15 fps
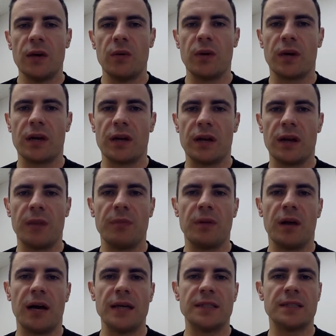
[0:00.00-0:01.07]
We can
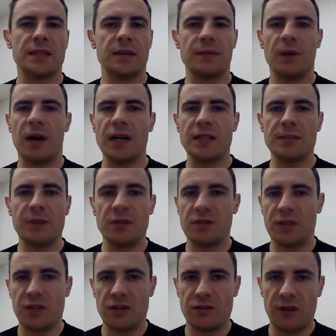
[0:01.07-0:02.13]
apply some
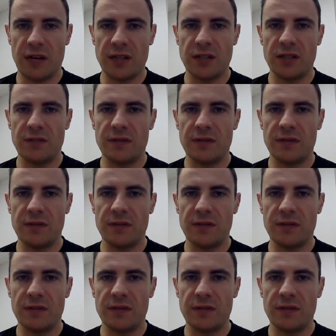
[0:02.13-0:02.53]
isometric contraction